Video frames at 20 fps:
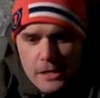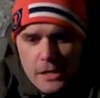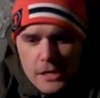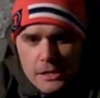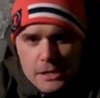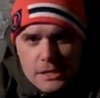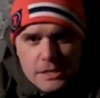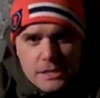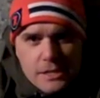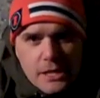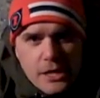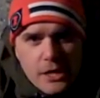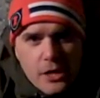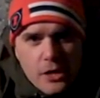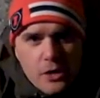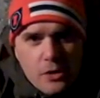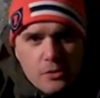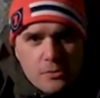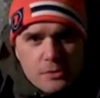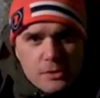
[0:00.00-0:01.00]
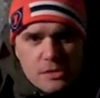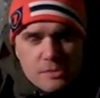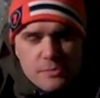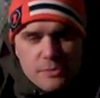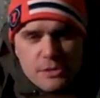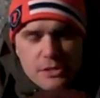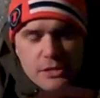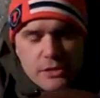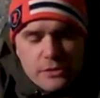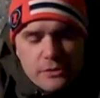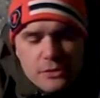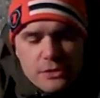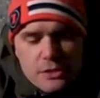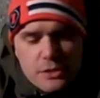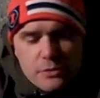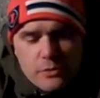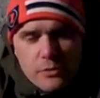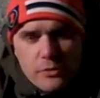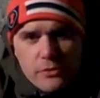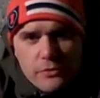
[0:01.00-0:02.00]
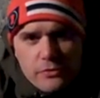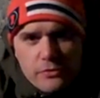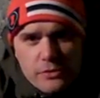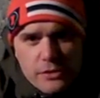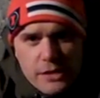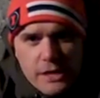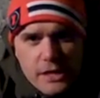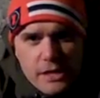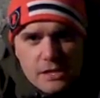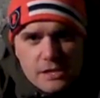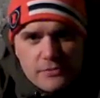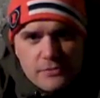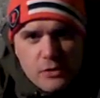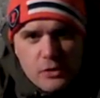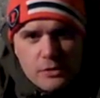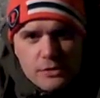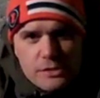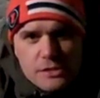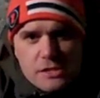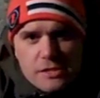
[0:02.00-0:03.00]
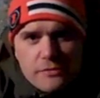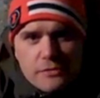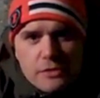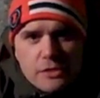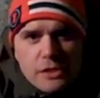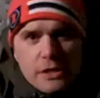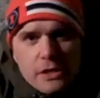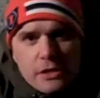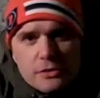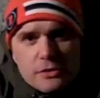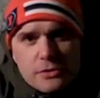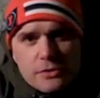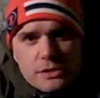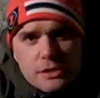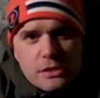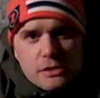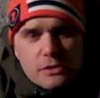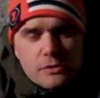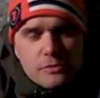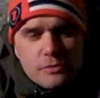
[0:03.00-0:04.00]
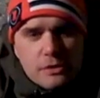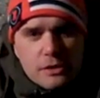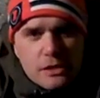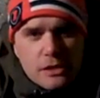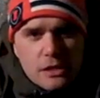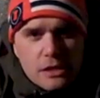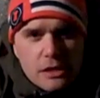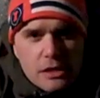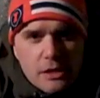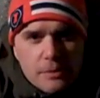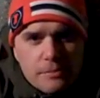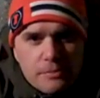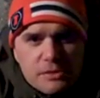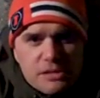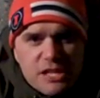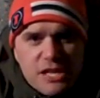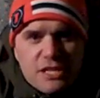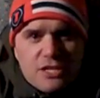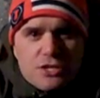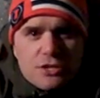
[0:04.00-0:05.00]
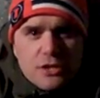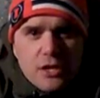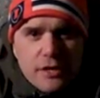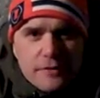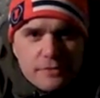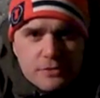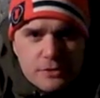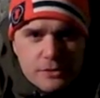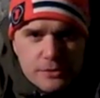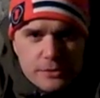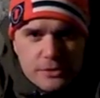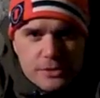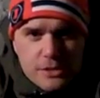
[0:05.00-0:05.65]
And you can tell he's been telling the story through the eyes of all these different characters, including a protection officer,